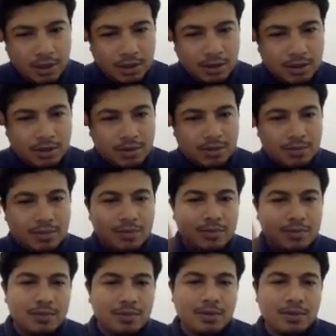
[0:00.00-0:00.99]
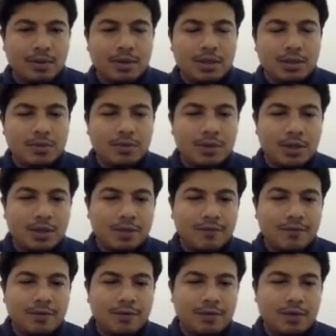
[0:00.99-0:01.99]
So this one,
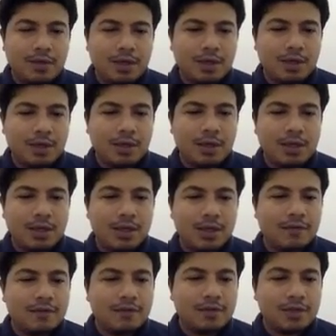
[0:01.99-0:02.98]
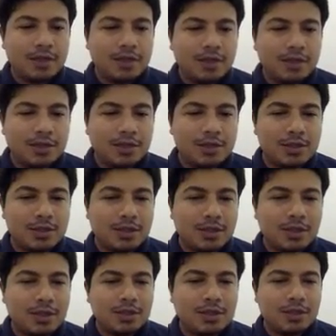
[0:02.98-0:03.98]
if you see, the if sentence
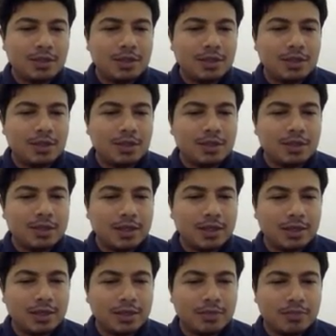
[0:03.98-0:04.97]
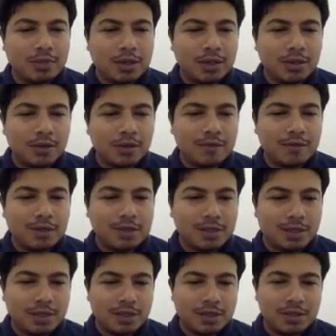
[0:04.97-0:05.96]
is in the second part of the
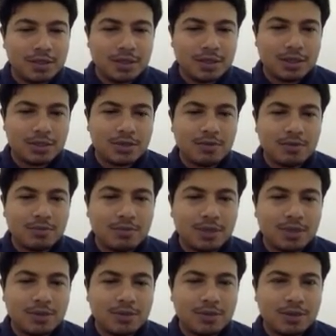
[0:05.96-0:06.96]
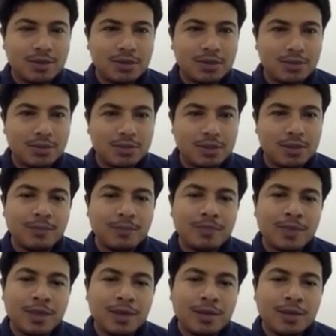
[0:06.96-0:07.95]
sentence as compared to this one.
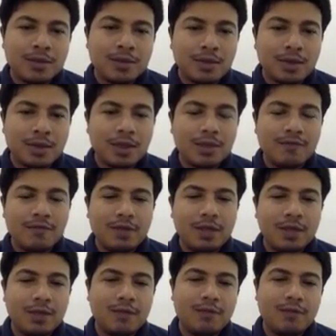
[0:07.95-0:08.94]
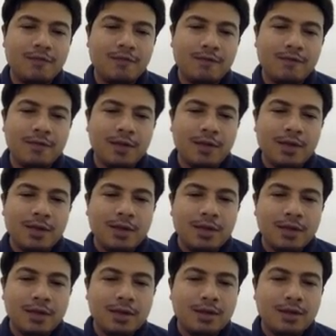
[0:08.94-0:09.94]
So if
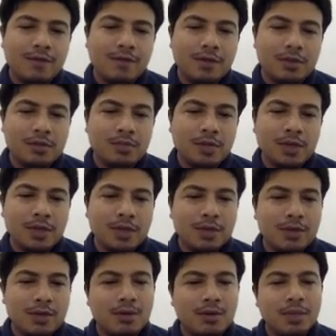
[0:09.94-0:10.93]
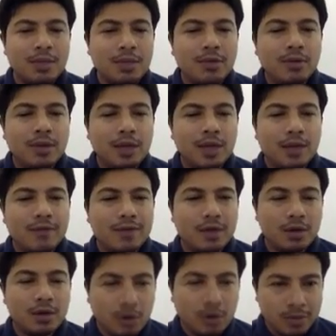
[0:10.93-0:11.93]
in the first part, normally you'll have a
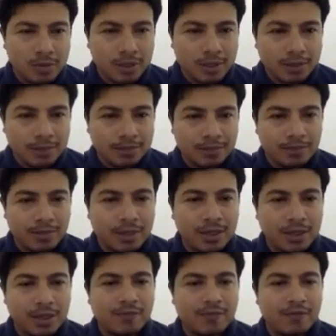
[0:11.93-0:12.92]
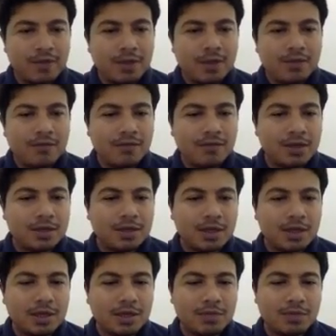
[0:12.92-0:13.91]
comma, but if in the
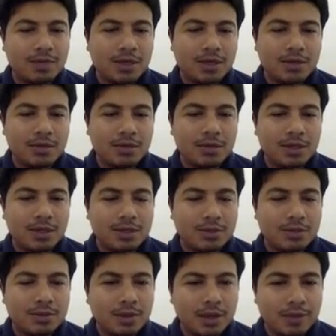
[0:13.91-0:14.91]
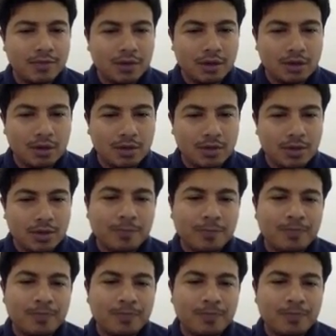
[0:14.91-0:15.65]
second part, no need to have a comma.